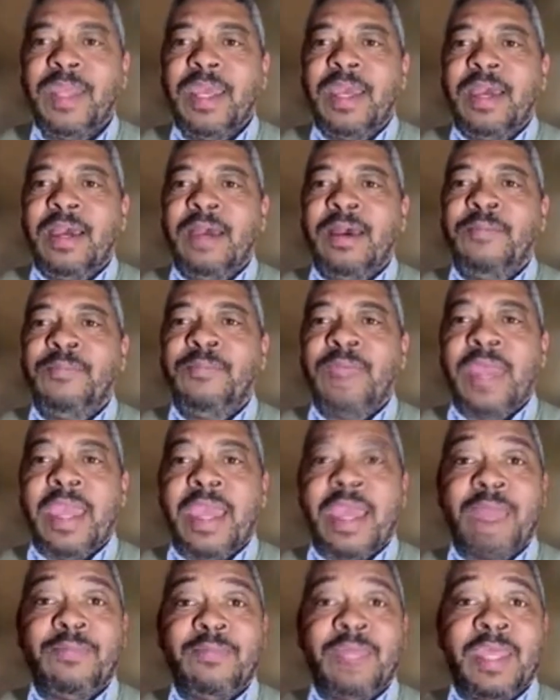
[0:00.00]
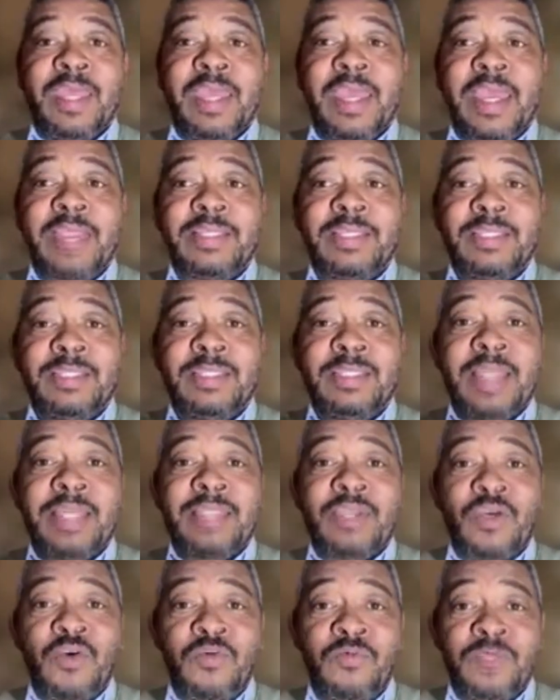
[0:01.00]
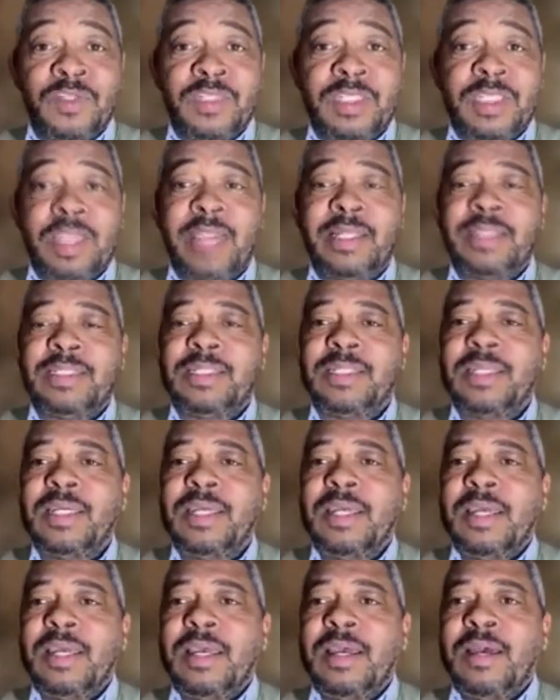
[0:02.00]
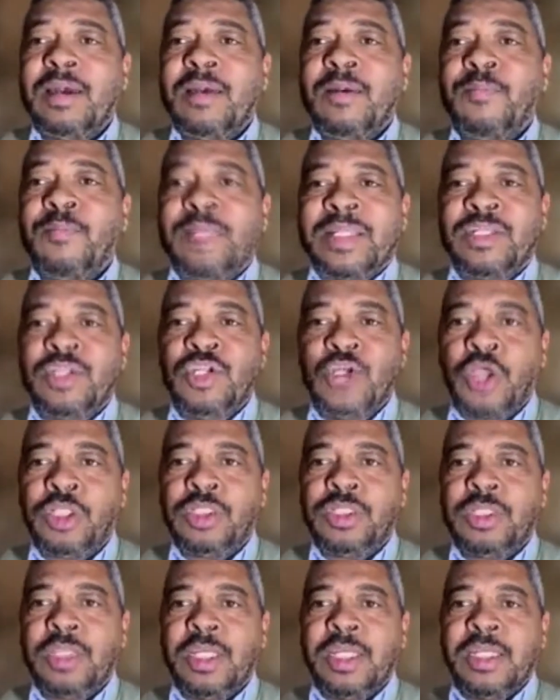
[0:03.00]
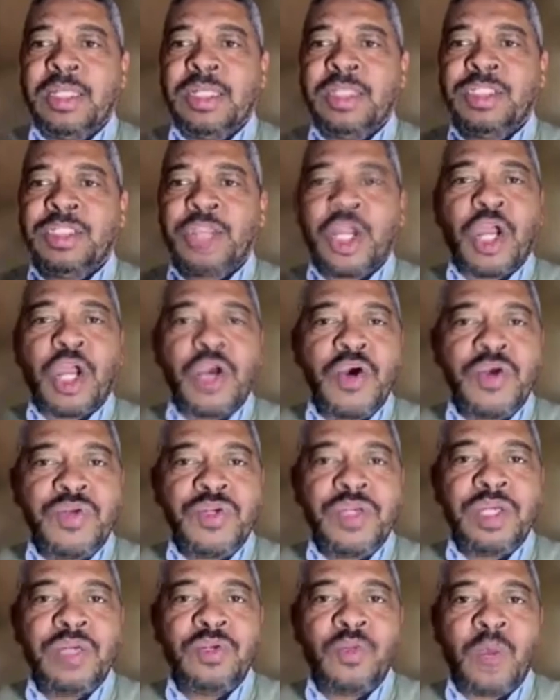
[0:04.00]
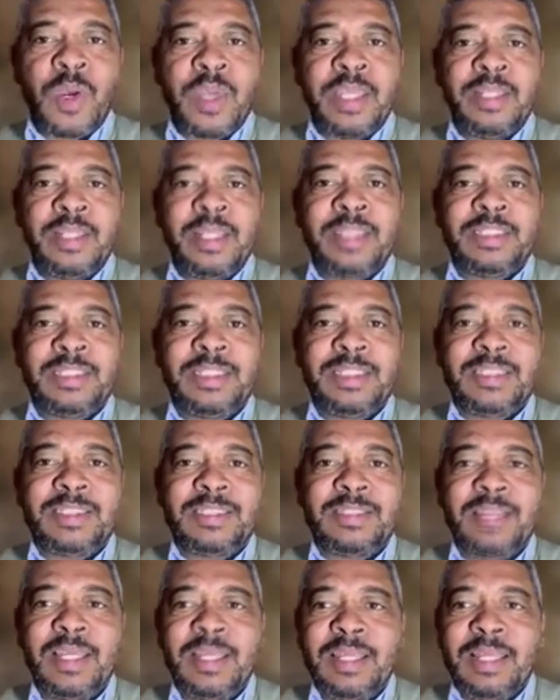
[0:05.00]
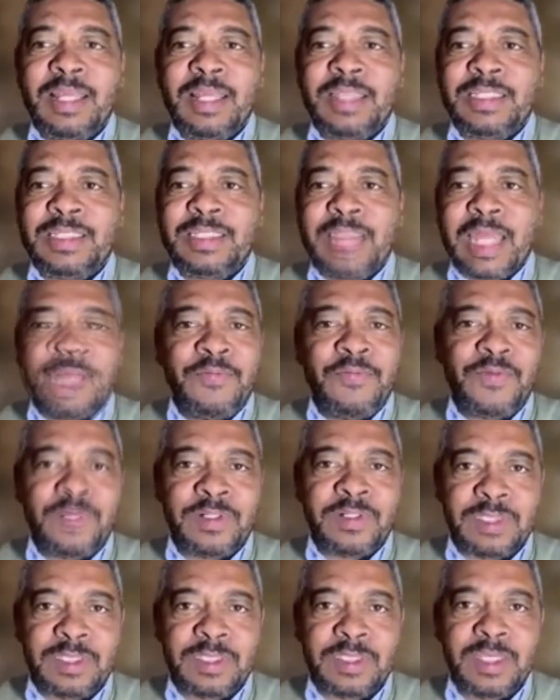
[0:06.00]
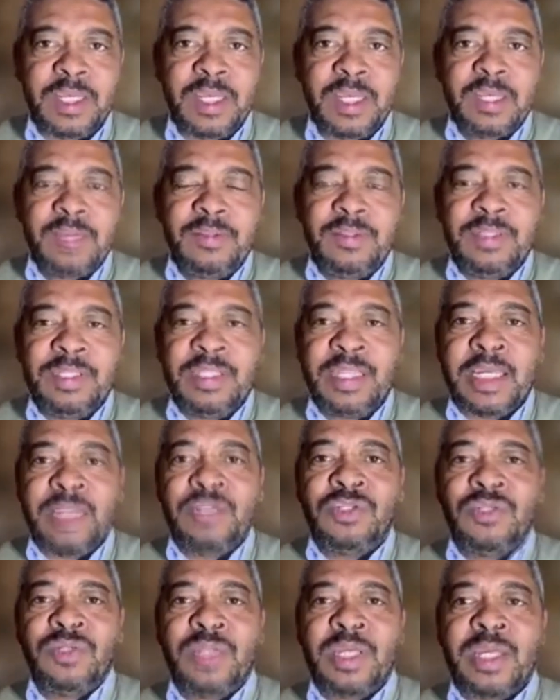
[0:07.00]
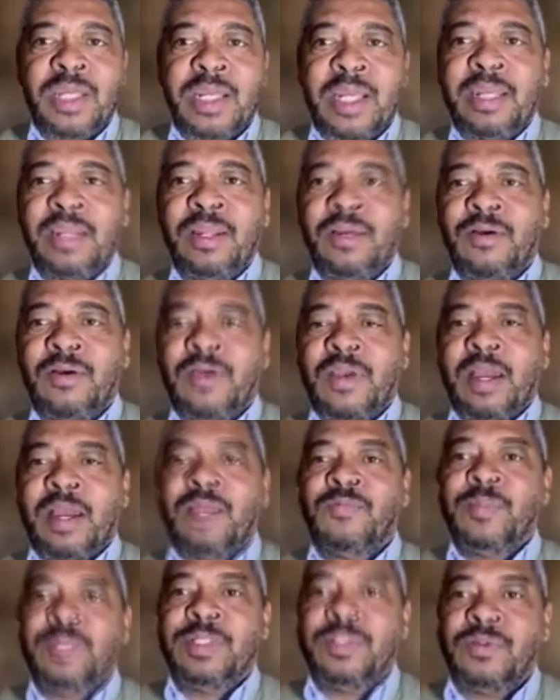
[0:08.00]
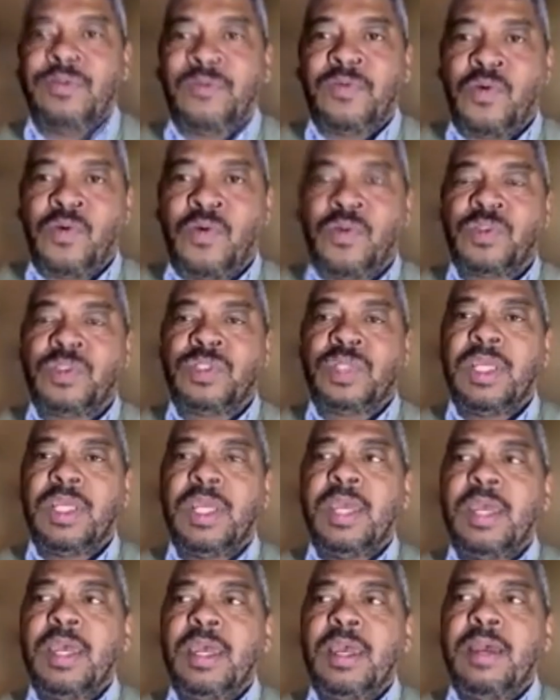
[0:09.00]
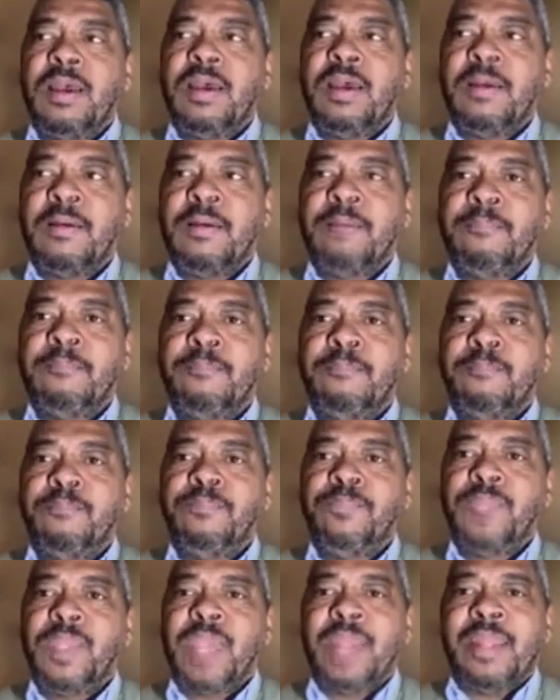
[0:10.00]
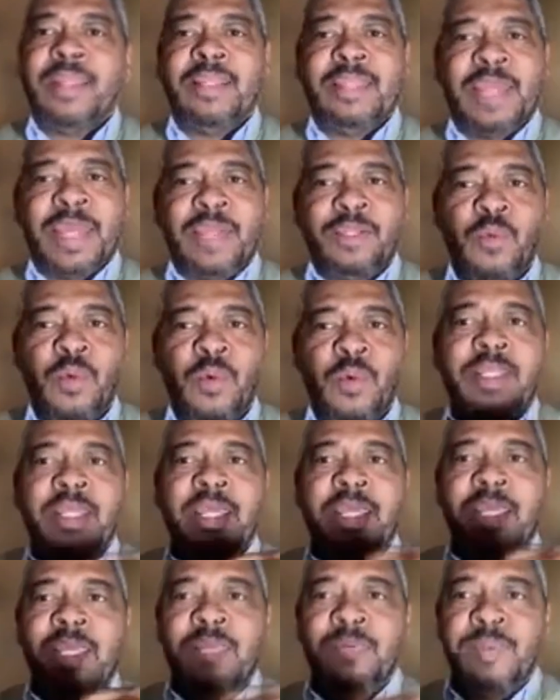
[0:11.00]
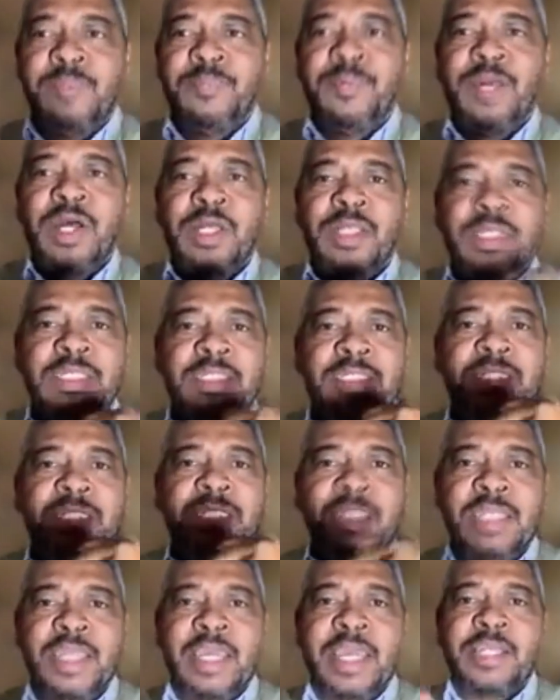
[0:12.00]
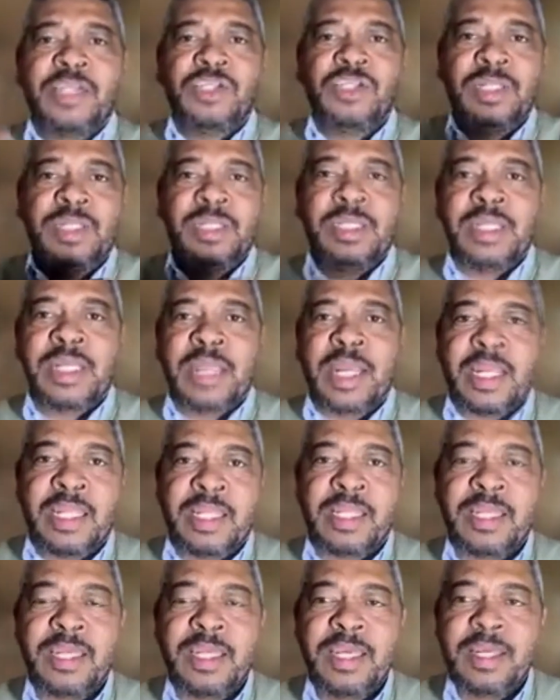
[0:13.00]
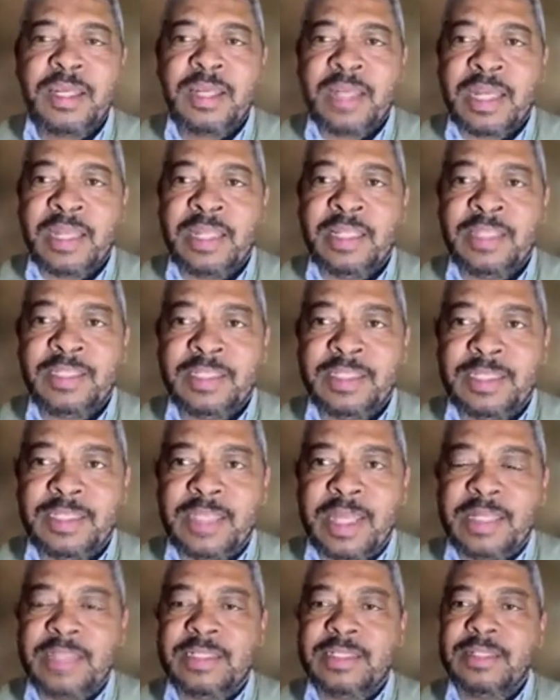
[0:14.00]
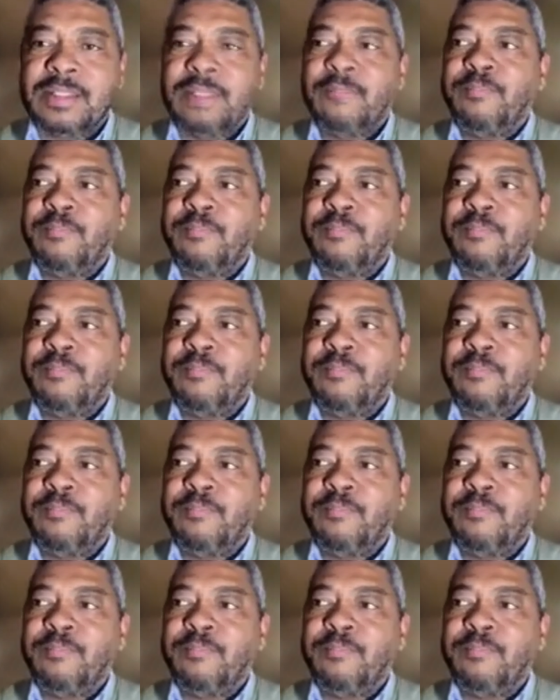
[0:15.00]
They exercise oversight, but not in a draconian way that stifles the day-to-day running of government, of course. And in that way, they can be partners in actually running the state.